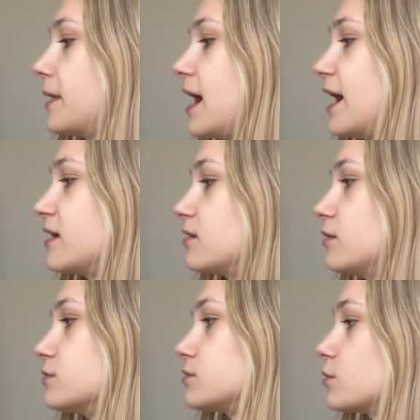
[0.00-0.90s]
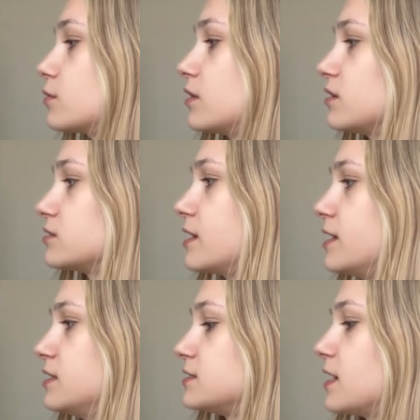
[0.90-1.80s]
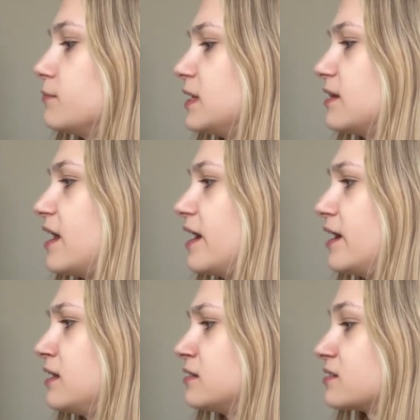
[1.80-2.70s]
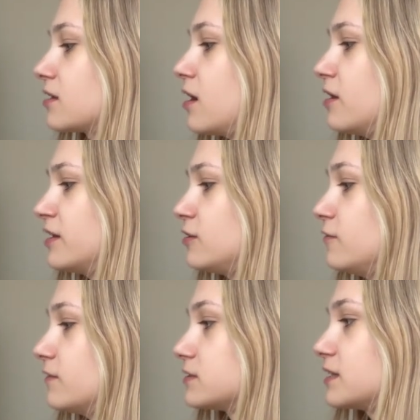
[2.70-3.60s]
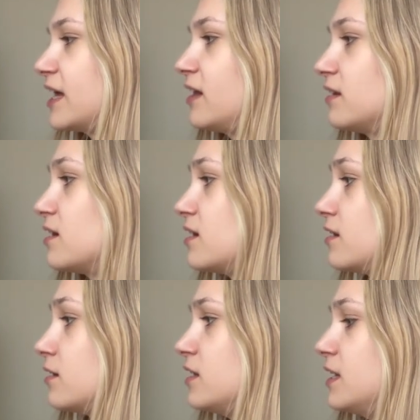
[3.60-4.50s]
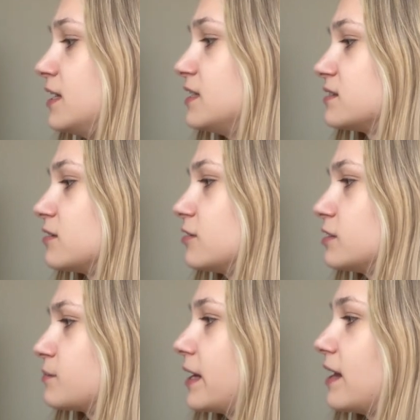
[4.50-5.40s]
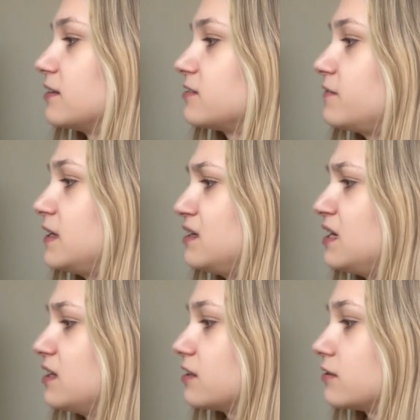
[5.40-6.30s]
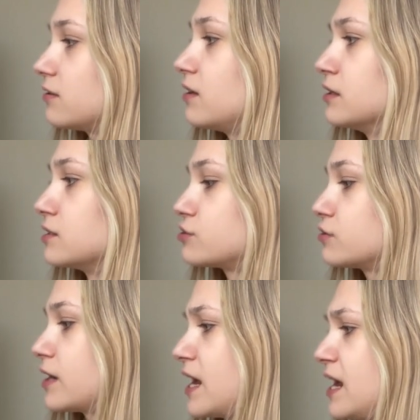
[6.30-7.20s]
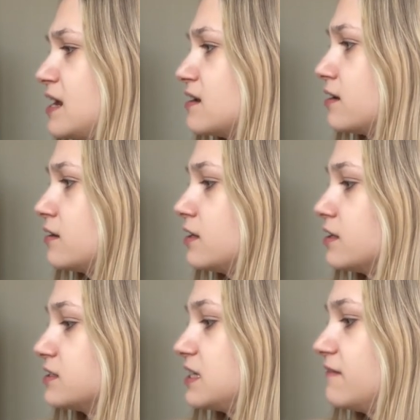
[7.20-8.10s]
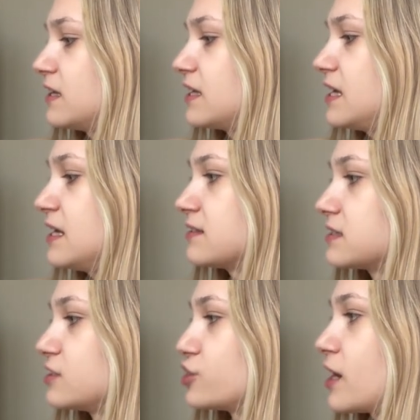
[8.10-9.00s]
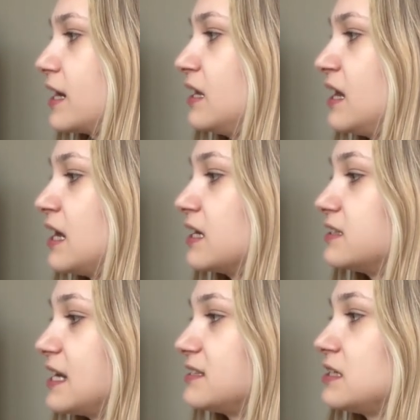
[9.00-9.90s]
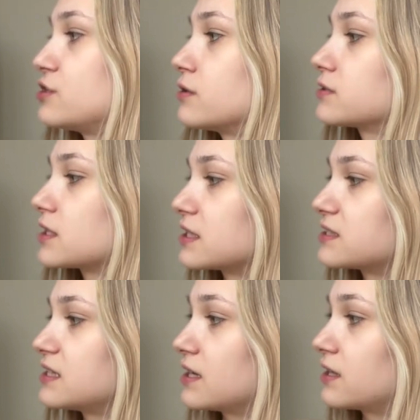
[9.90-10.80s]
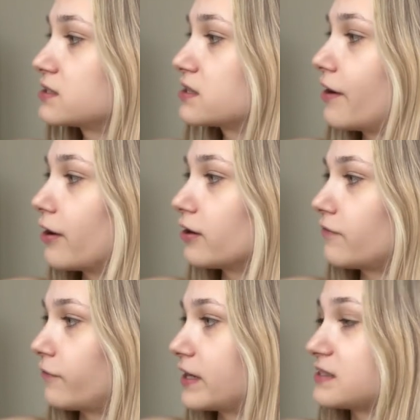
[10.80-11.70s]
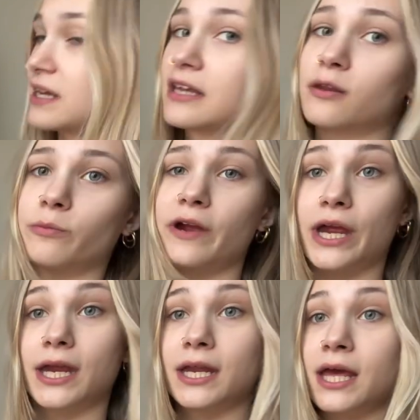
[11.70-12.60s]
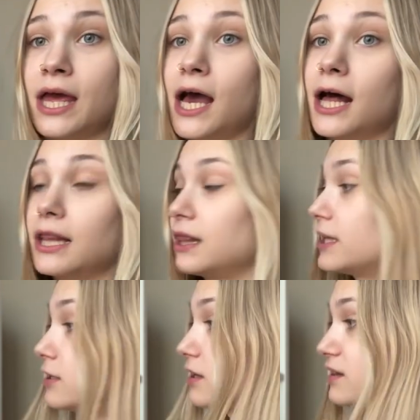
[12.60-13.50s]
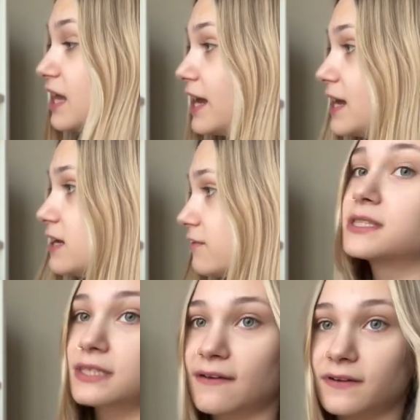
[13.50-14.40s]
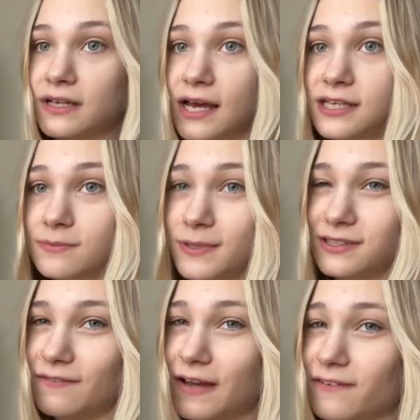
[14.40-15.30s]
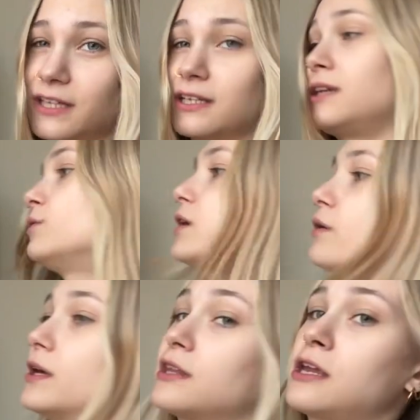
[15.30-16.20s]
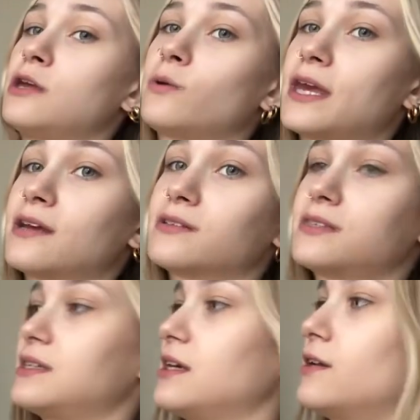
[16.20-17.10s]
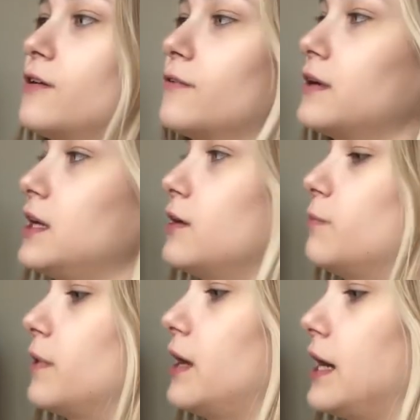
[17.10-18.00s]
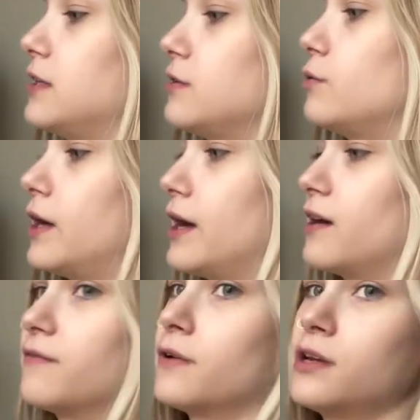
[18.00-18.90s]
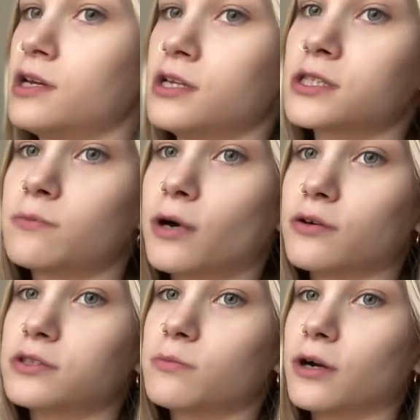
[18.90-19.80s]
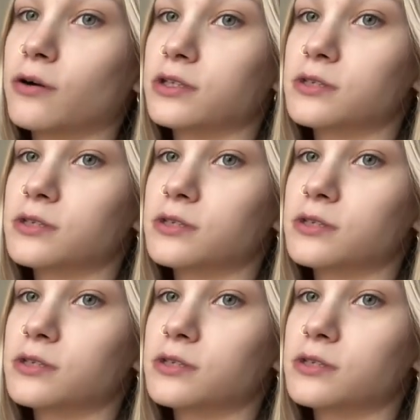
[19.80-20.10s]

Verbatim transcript: Behind Closed Doors, Tell Me Lies, Colleen Hoover's Layla, His and Hers by Alice Feeney, The Girl on the Train, Stephen King's The Shining, Daisy Jones and the Six, The Art of Racing in the Rain, A Little Life, Seven Husbands of Evelyn Hugo, and then you can't see it over here, but I do have Tomorrow, Tomorrow, and